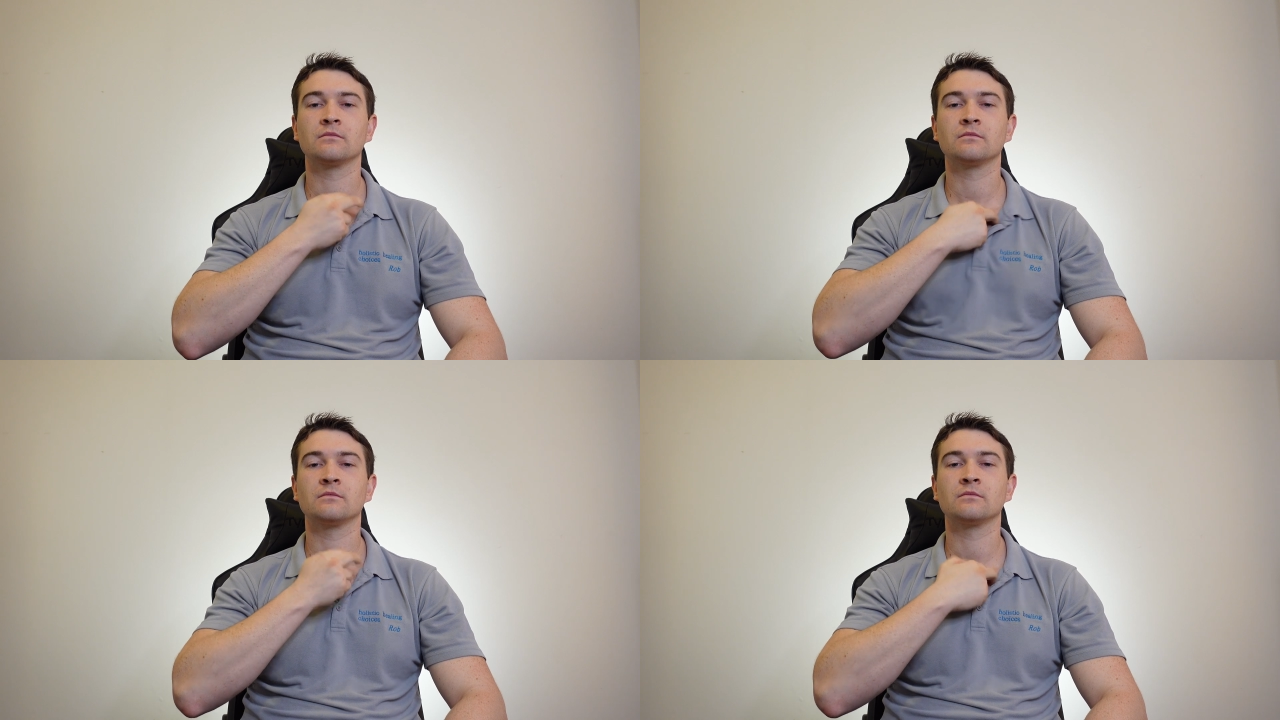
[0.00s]

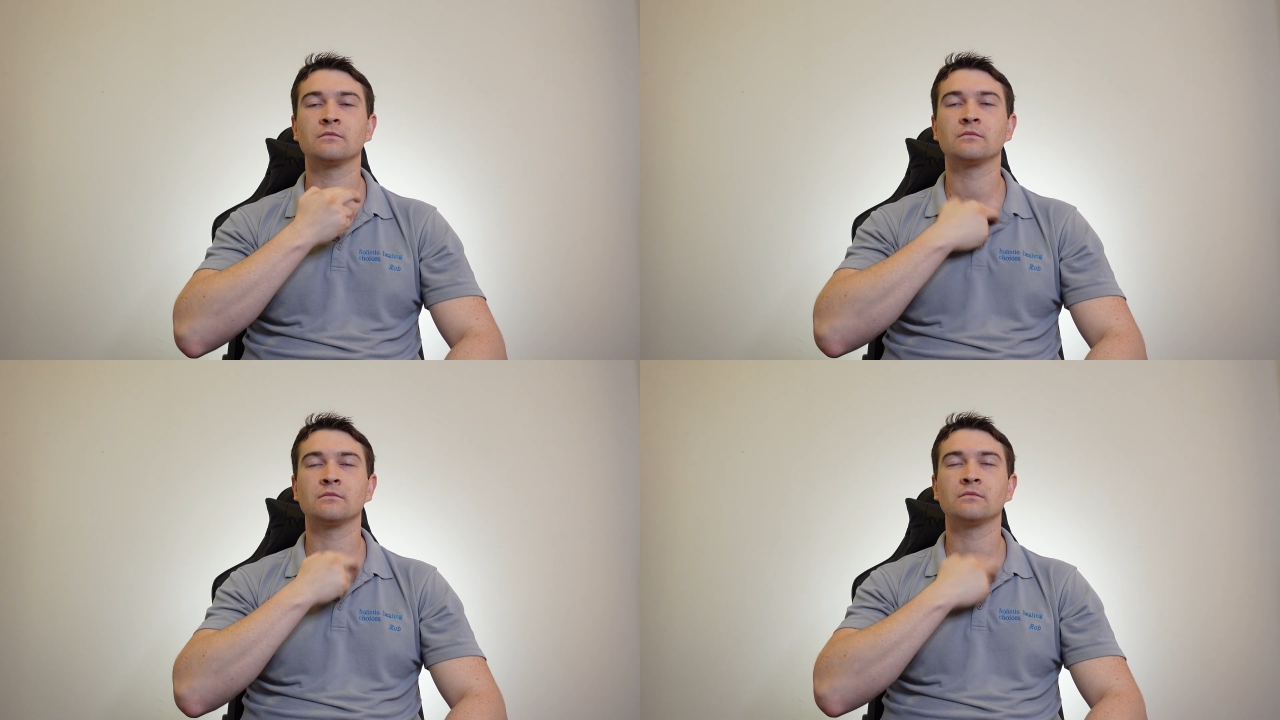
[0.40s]

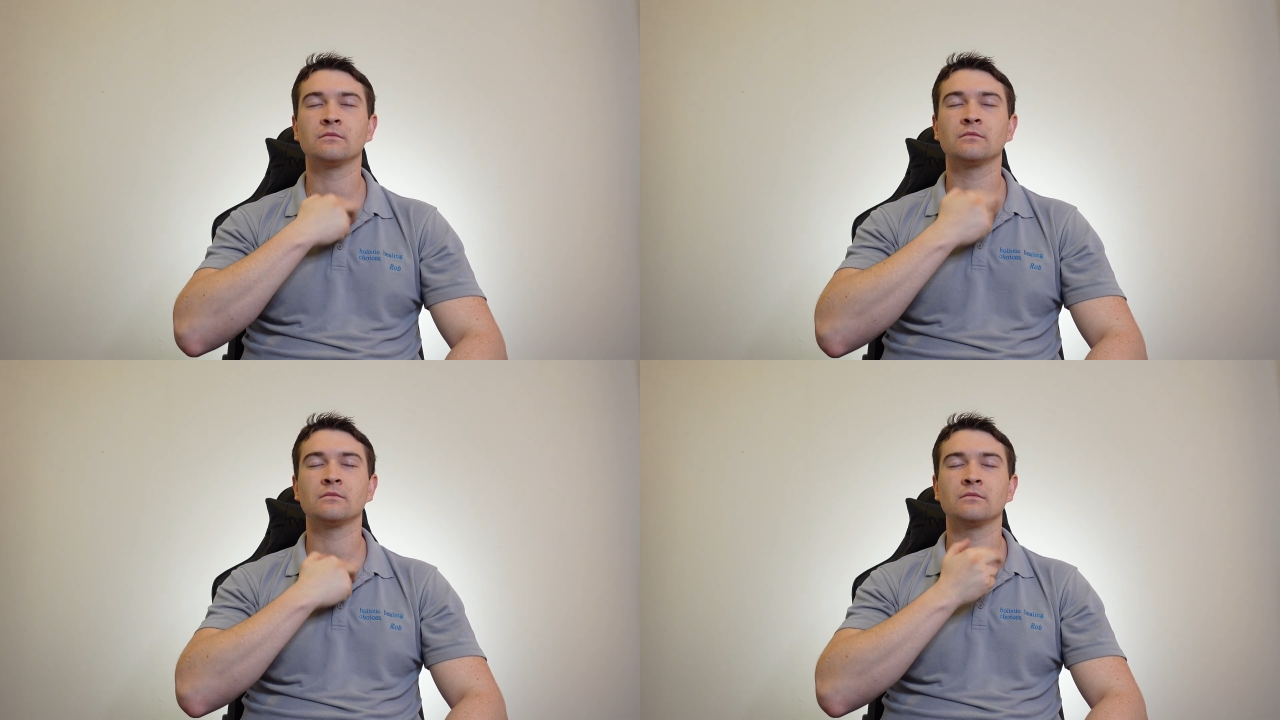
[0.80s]

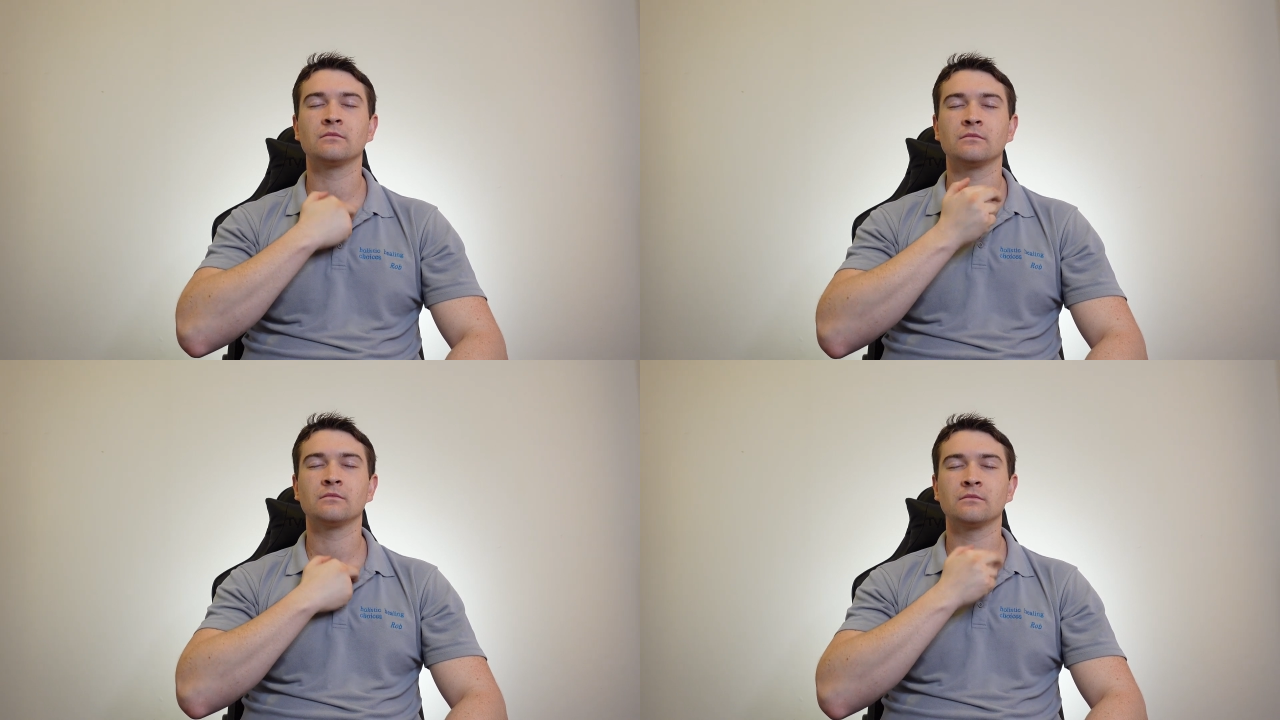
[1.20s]

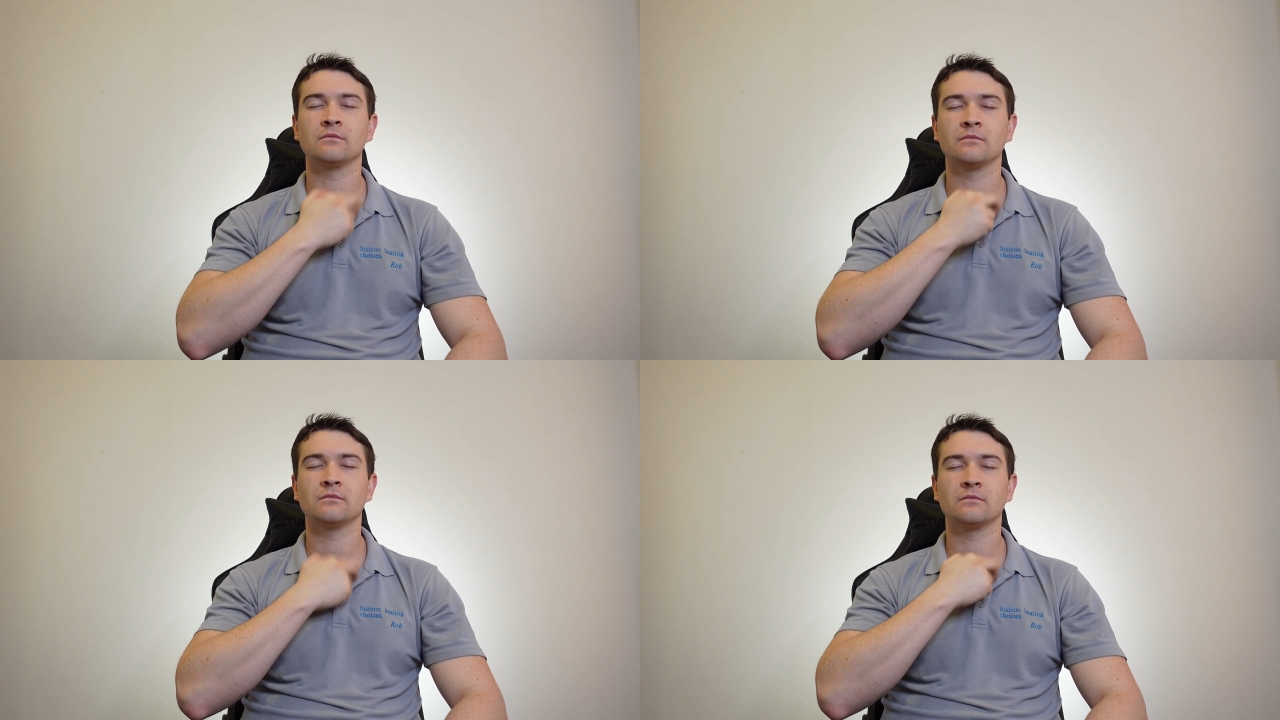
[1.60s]

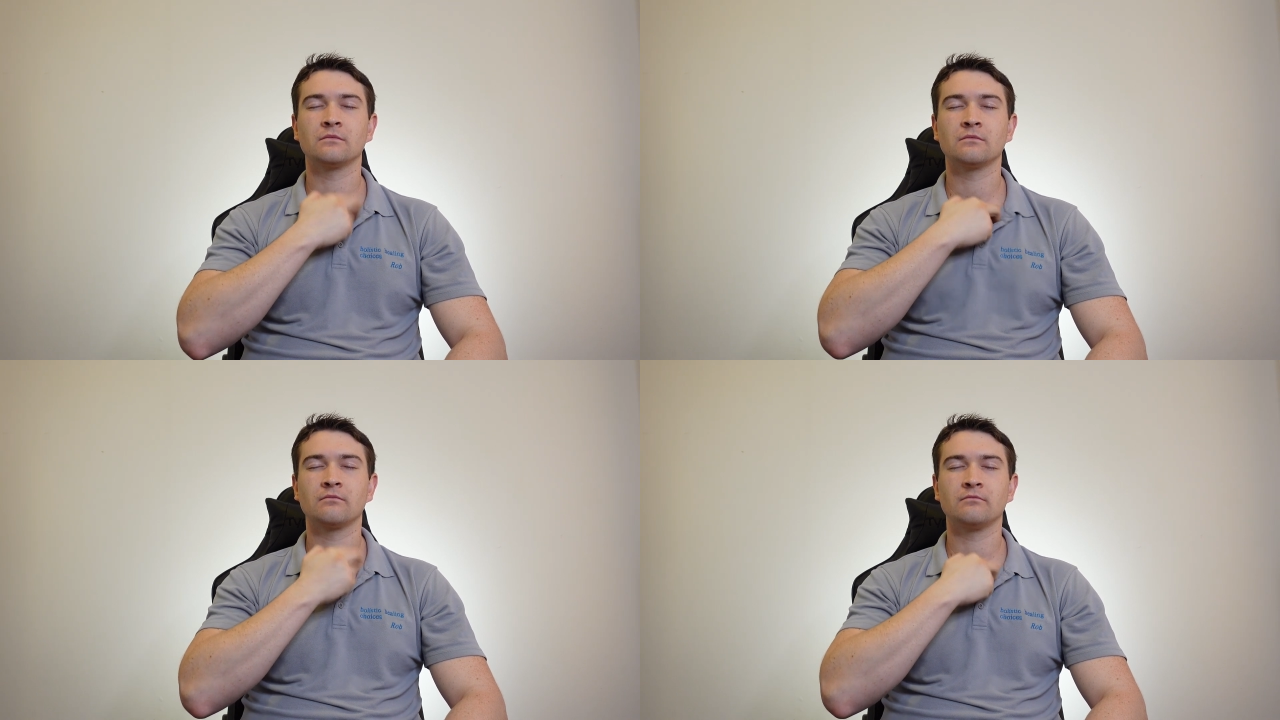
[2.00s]

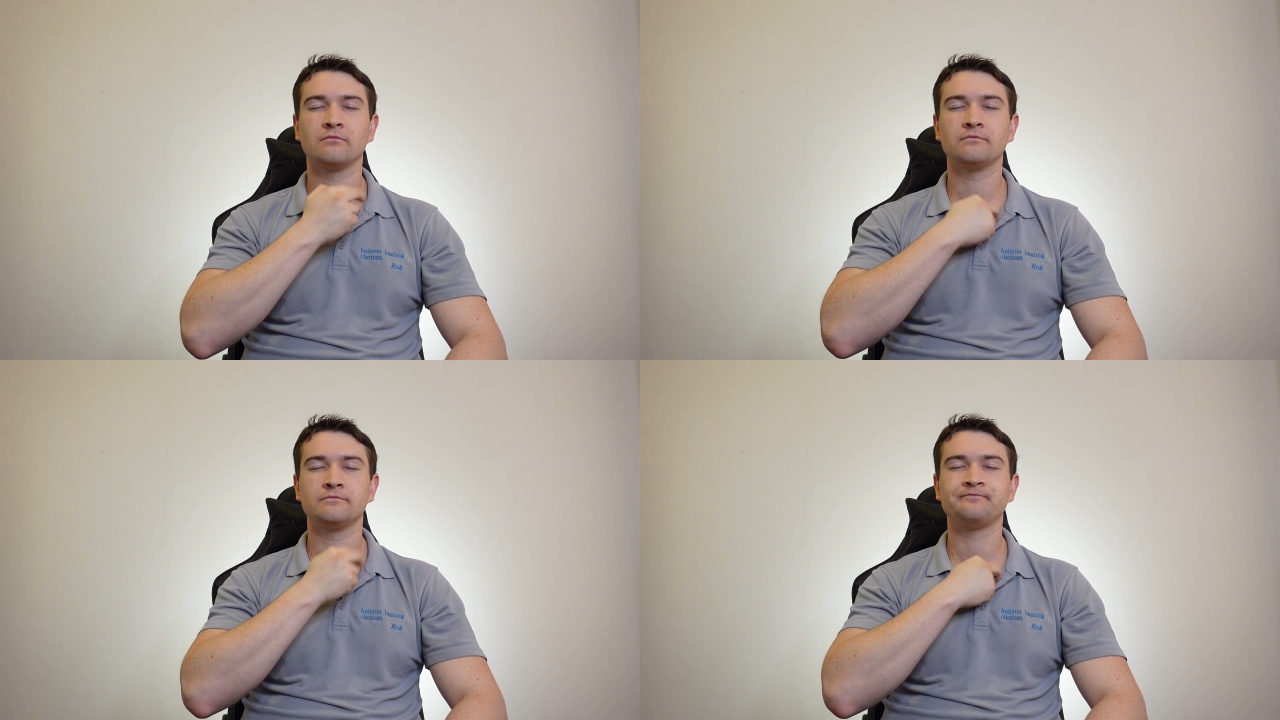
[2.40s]

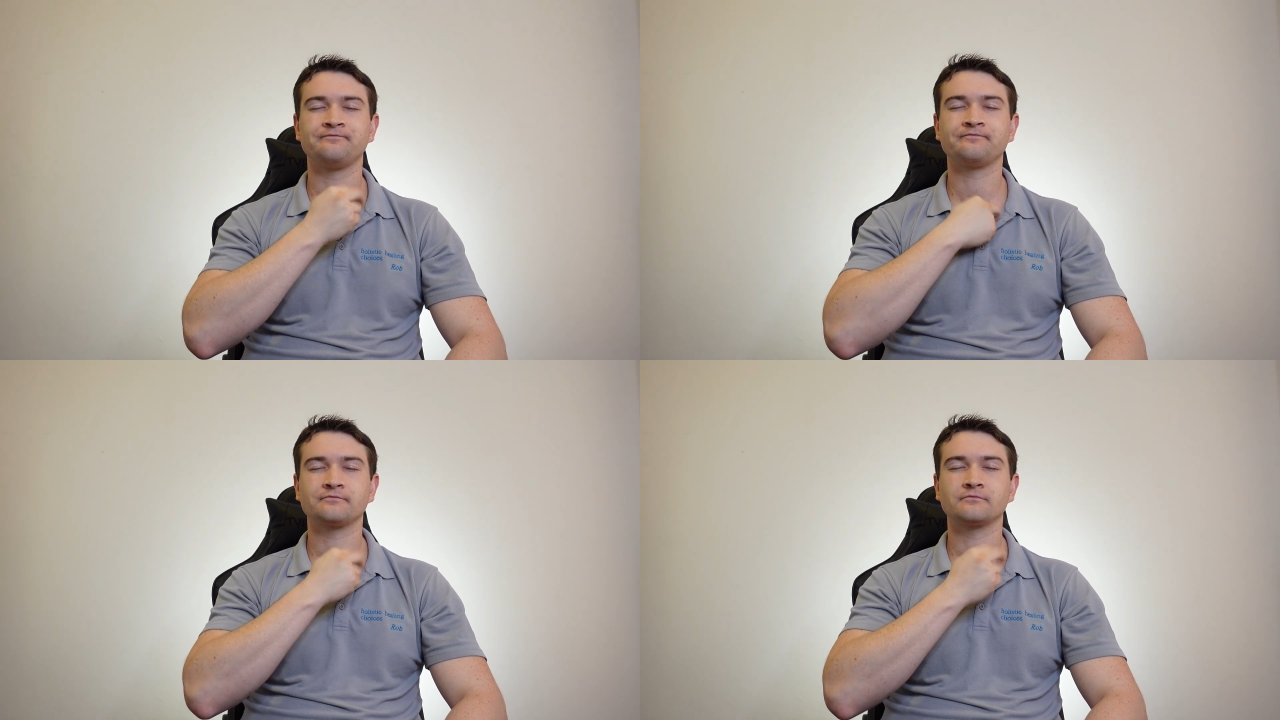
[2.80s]
No one is speaking in this clip.